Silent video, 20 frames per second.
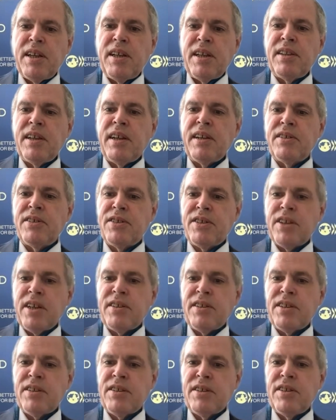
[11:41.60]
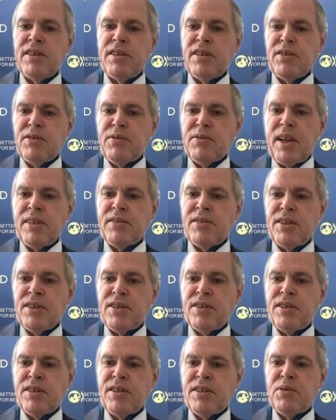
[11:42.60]
in their just
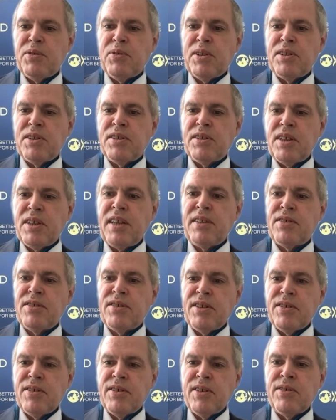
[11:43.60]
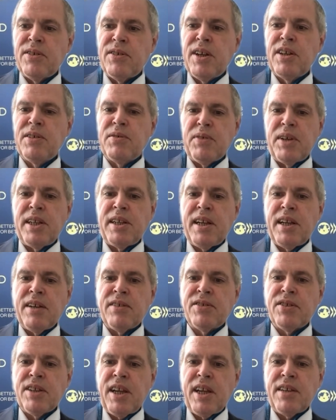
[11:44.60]
transition towards net zero
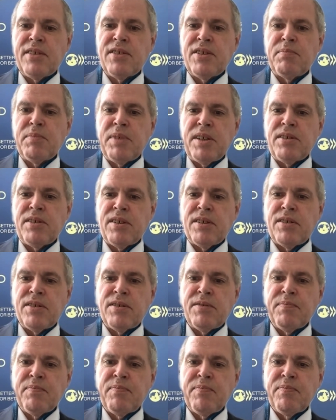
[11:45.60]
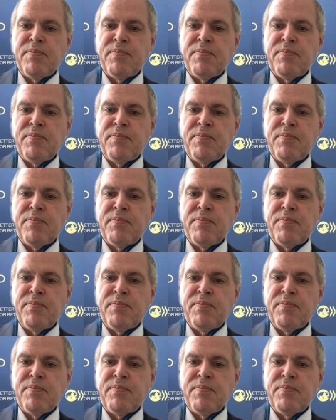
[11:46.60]
greenhouse gas emissions.